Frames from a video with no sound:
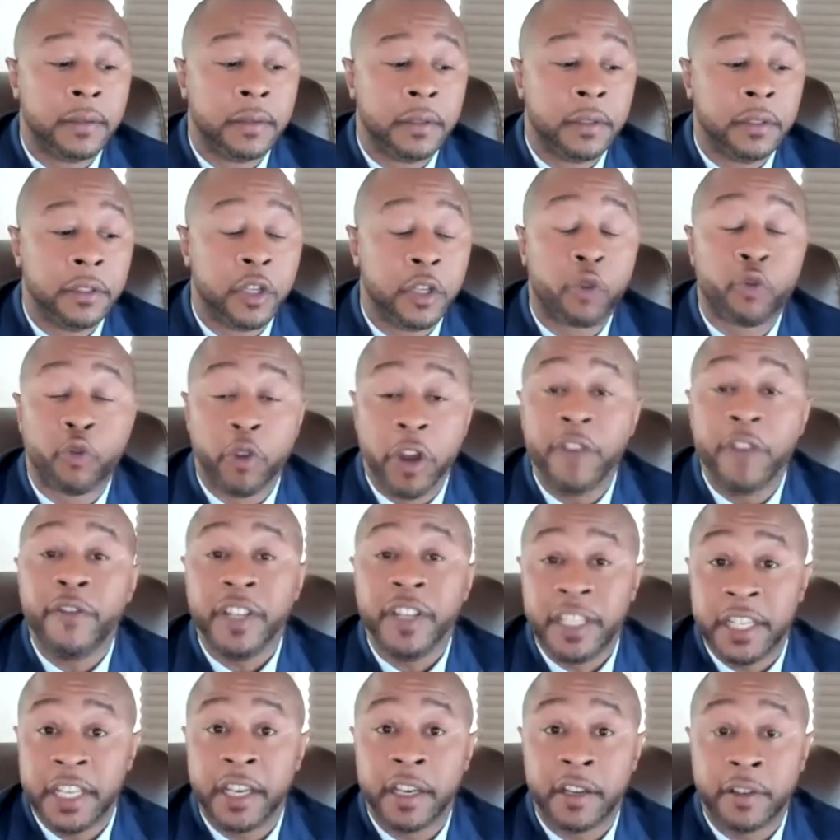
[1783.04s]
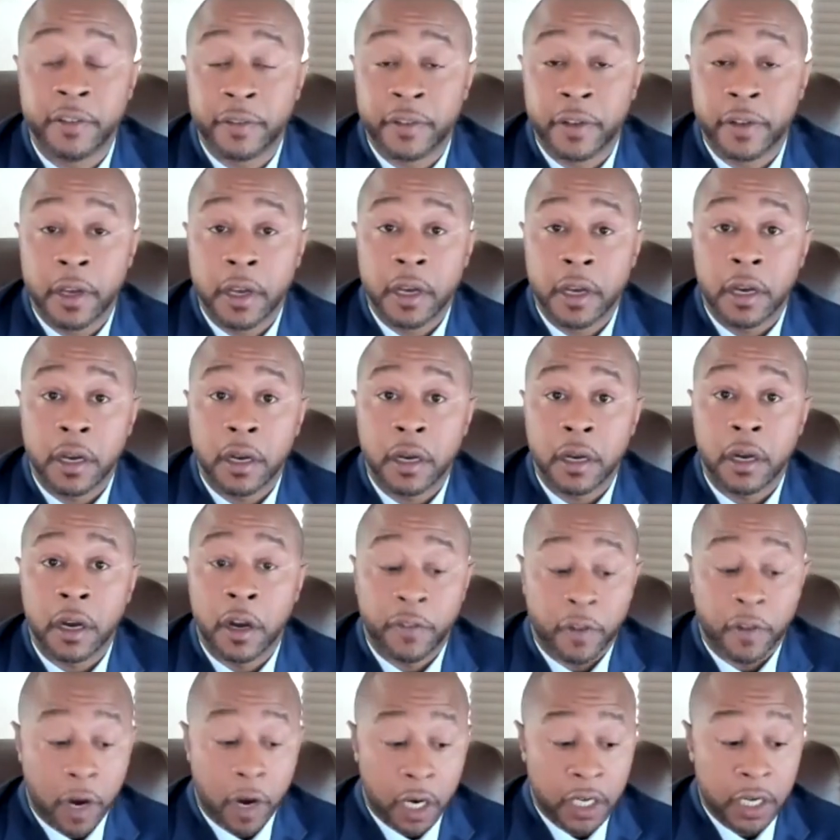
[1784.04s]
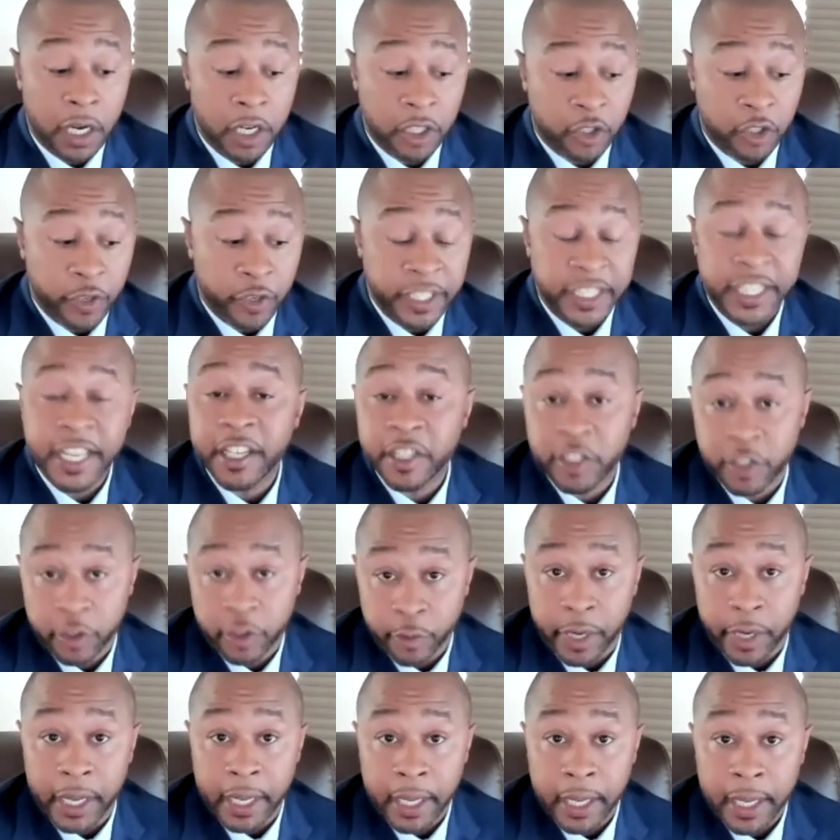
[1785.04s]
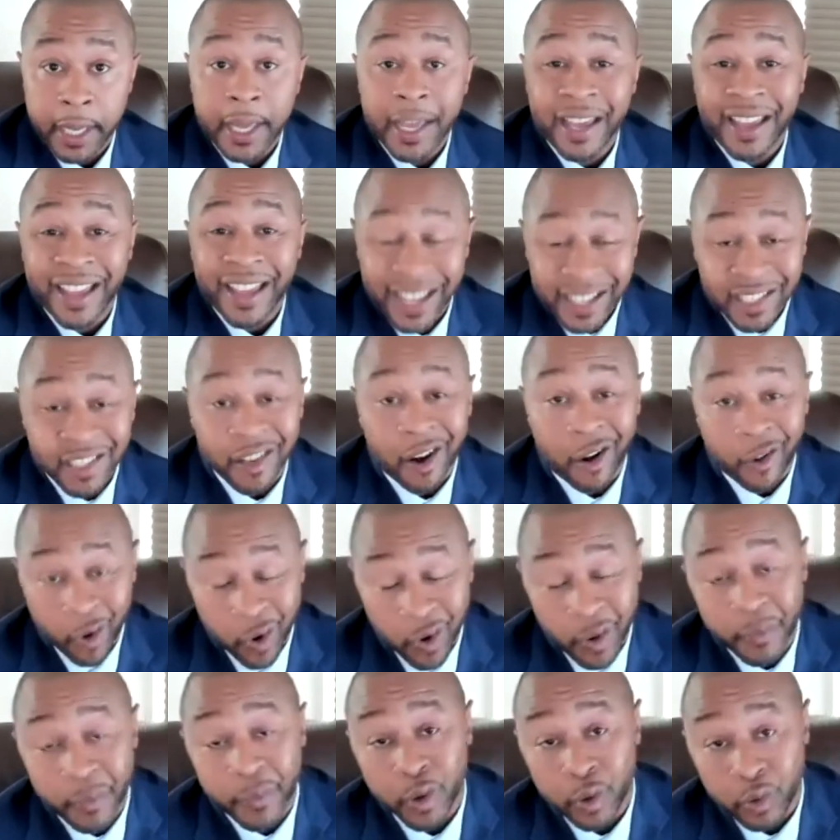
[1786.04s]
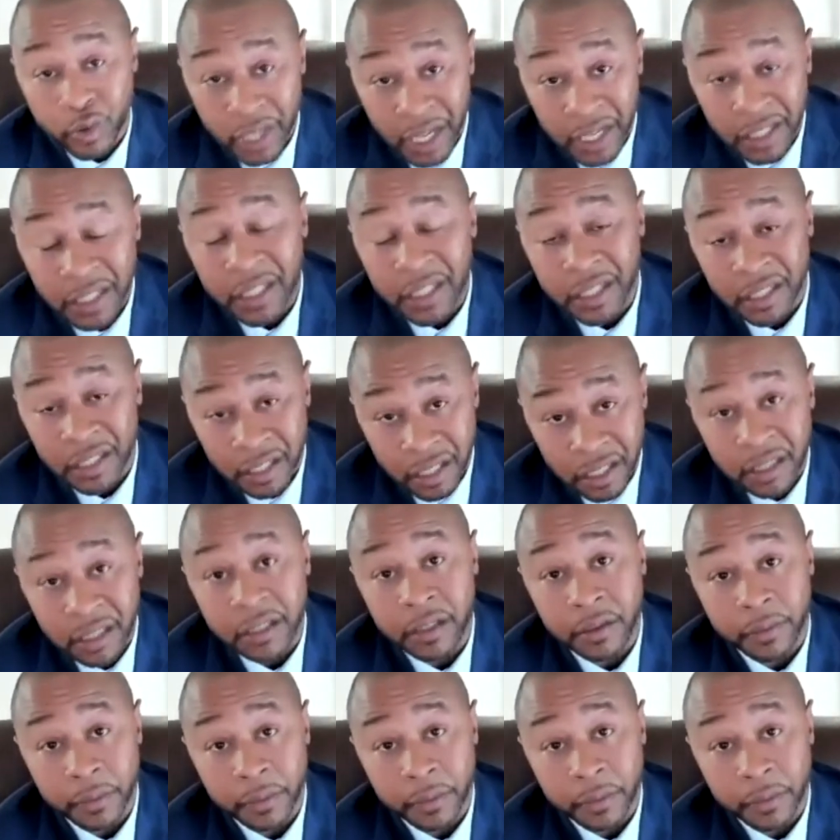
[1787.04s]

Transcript: derivative of our country's history is our criminal justice system.